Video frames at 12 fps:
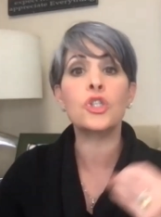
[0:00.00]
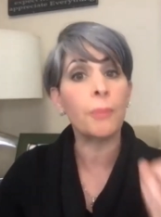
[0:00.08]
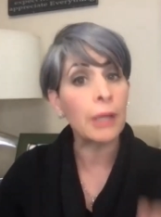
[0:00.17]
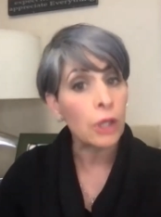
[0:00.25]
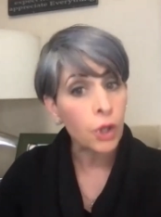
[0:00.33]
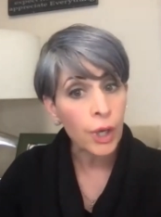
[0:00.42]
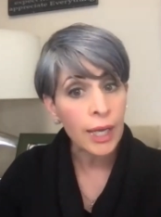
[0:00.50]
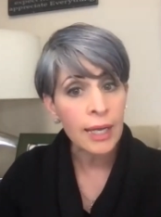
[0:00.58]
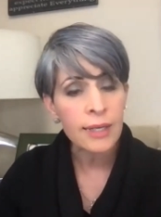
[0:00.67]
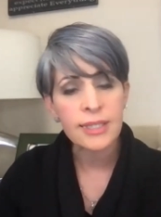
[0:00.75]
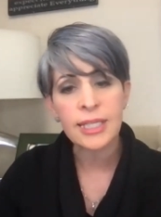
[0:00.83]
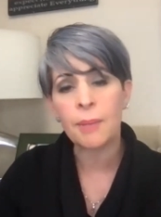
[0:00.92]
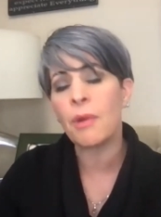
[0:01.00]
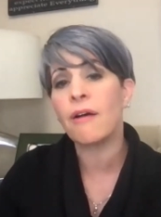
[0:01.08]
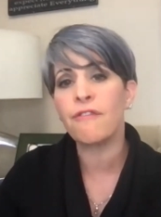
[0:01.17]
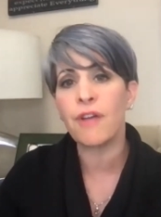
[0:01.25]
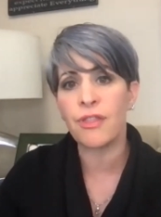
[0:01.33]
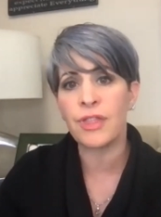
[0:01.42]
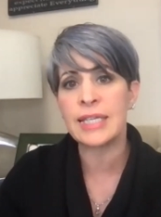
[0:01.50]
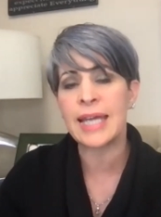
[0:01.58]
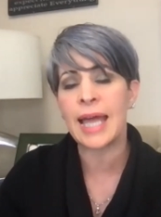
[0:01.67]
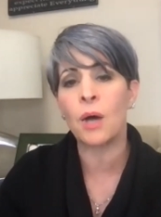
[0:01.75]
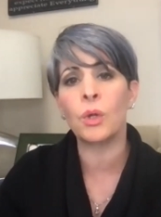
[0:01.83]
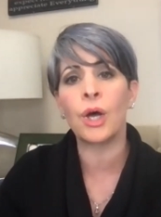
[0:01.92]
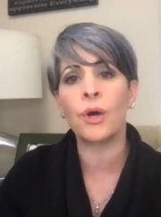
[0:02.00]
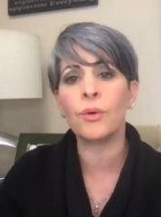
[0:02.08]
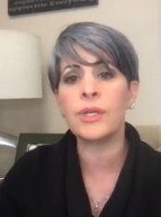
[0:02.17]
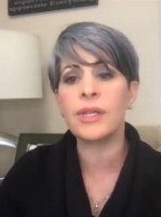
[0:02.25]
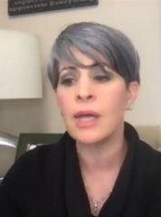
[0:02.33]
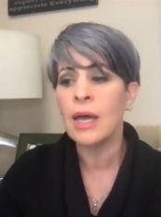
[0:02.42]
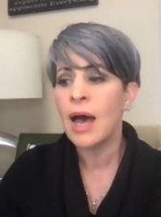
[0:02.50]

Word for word: you can be looking at some of the downloads.